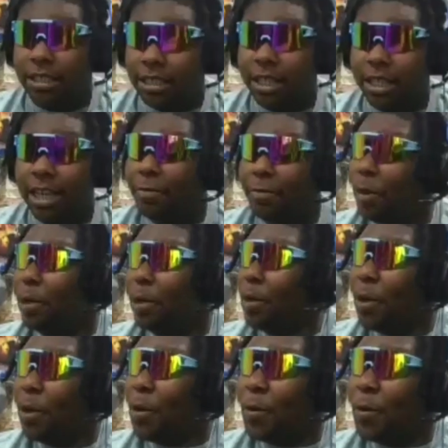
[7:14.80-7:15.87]
Off out for my
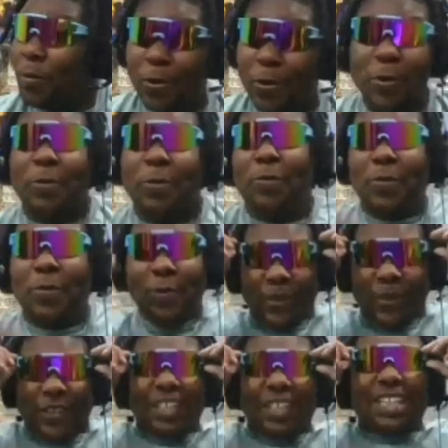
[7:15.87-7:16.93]
dad, but he went to Hales
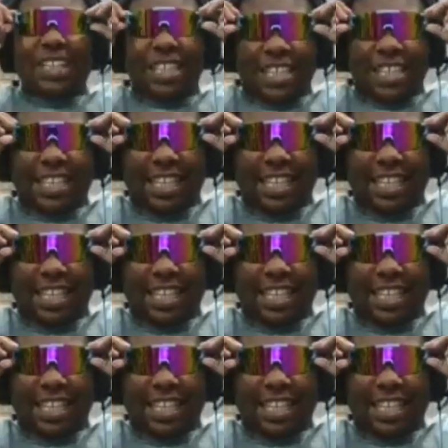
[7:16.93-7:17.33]
based off of that